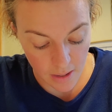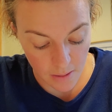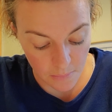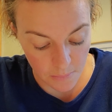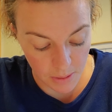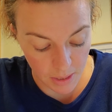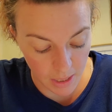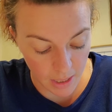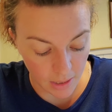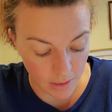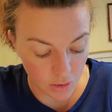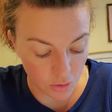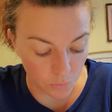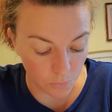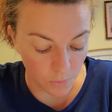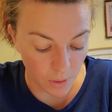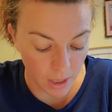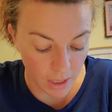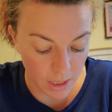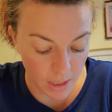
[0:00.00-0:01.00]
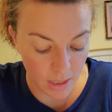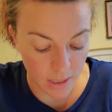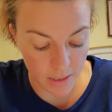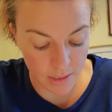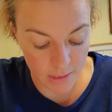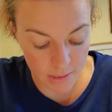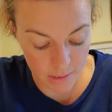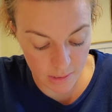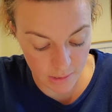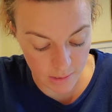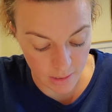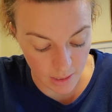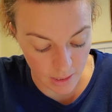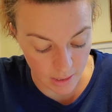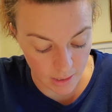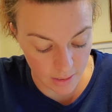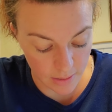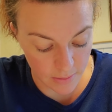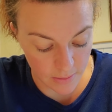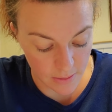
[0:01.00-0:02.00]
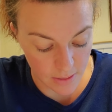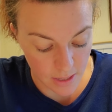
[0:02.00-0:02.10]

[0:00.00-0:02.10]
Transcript: began to reign in his stead.